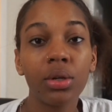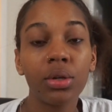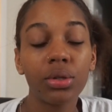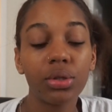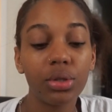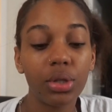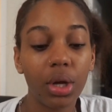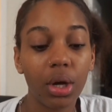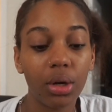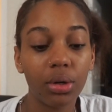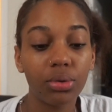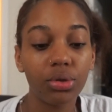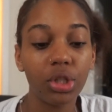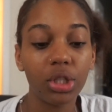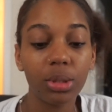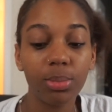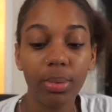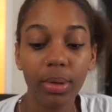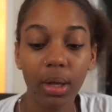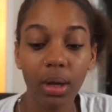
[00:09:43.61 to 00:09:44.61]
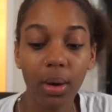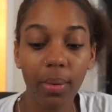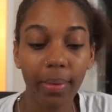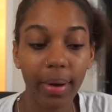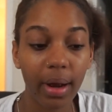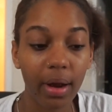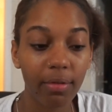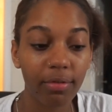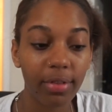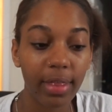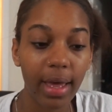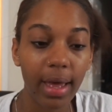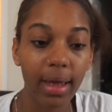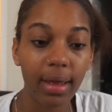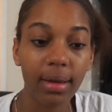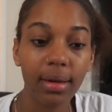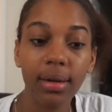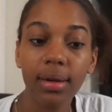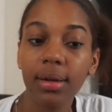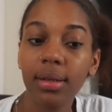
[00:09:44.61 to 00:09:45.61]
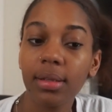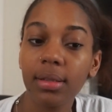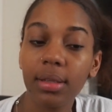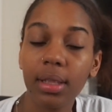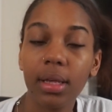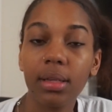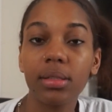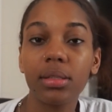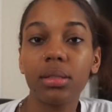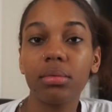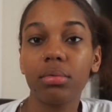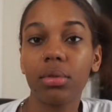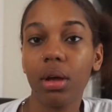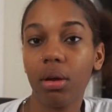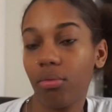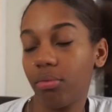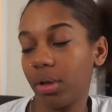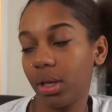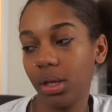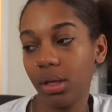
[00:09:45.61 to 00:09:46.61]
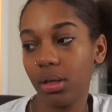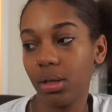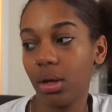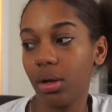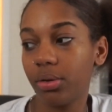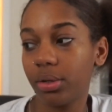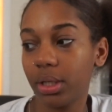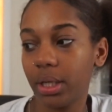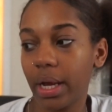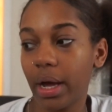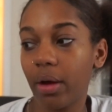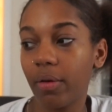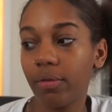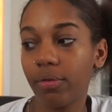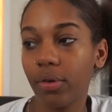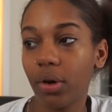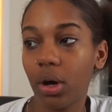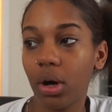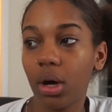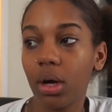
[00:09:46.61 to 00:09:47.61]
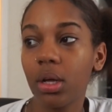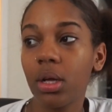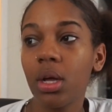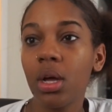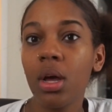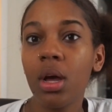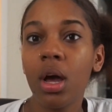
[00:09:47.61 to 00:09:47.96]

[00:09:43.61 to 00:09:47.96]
So just be aware of that. That's like really the only downfall.